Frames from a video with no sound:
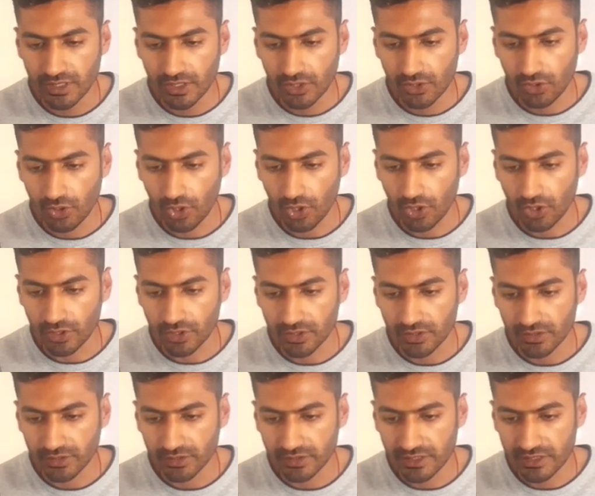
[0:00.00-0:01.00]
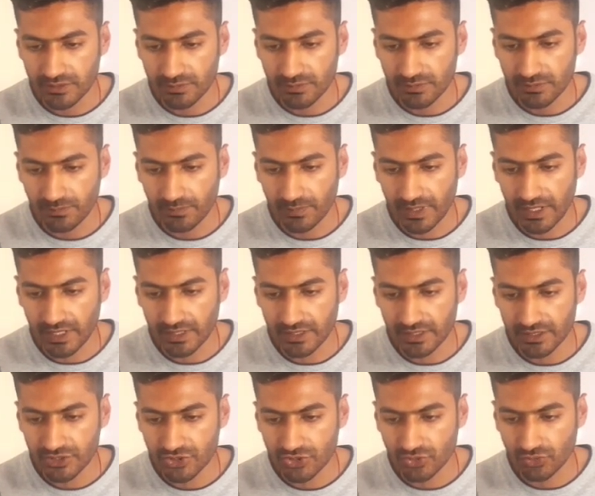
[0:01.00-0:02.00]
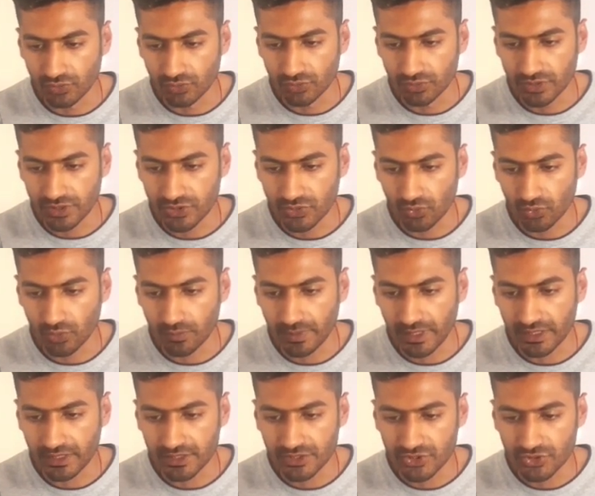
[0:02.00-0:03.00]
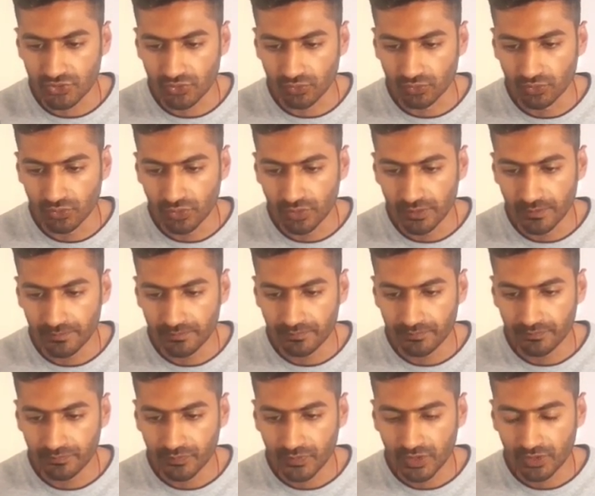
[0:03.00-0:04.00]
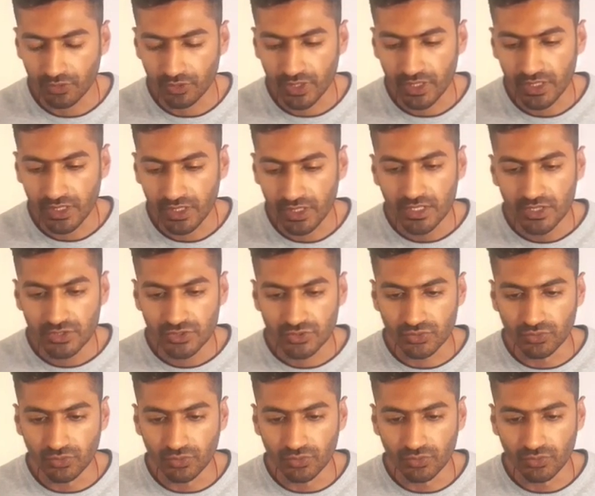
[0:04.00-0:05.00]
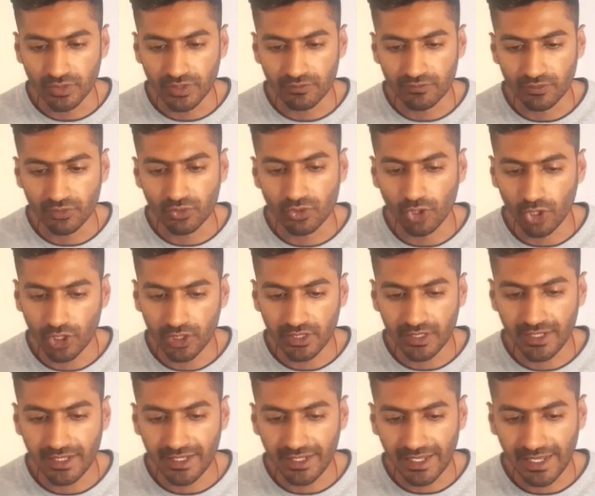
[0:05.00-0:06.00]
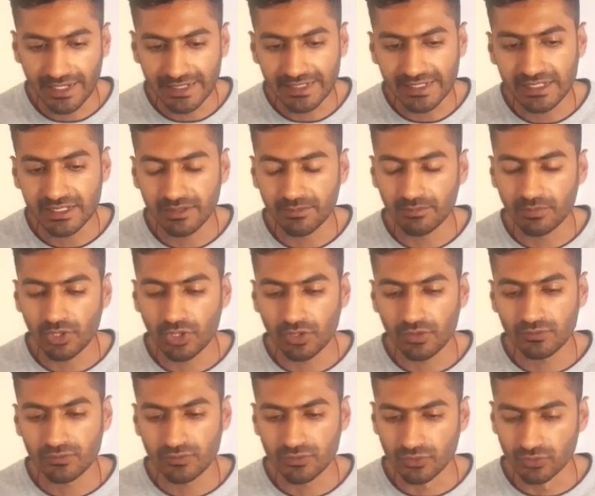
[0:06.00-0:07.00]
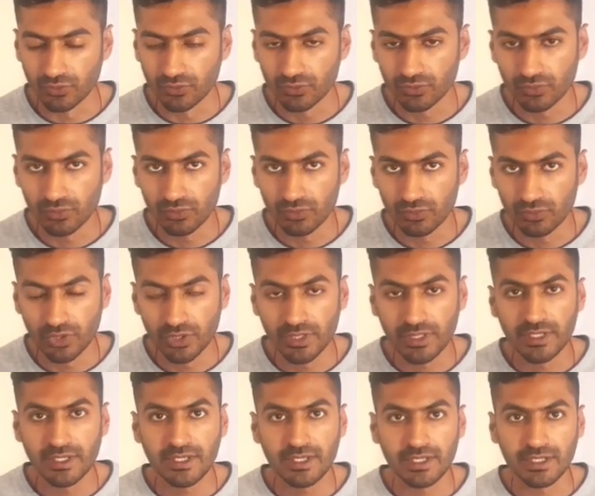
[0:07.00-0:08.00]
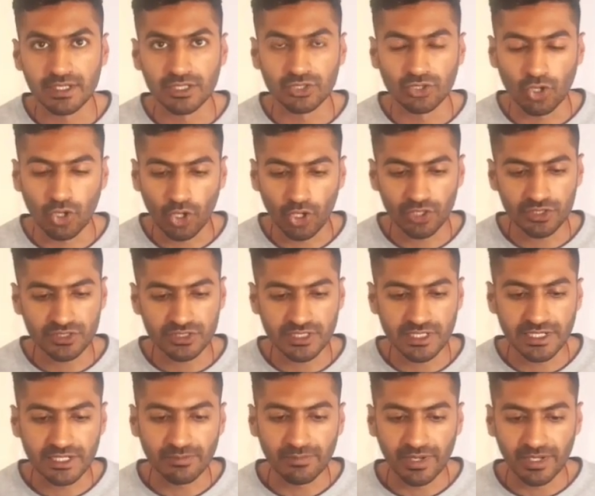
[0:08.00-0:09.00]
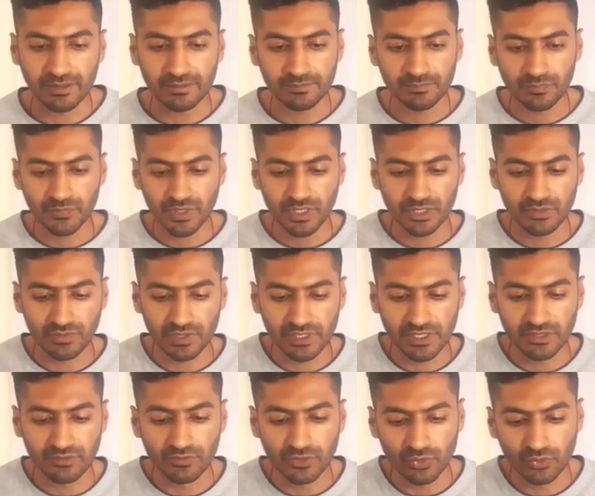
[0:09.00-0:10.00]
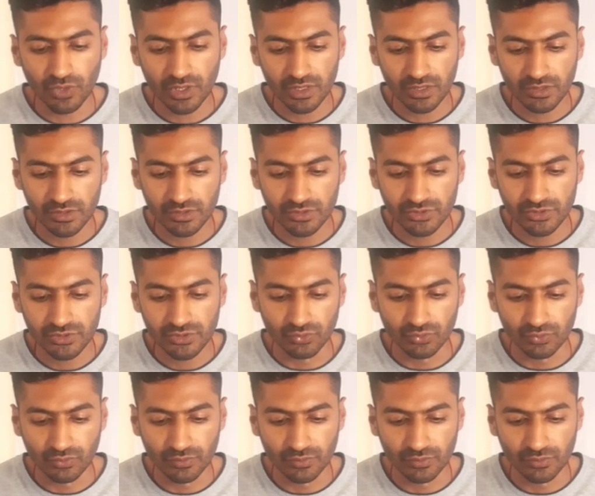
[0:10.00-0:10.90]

or this part is true, this whole part is true. Okay, so if you got any number of true in or statement, it will give you a true.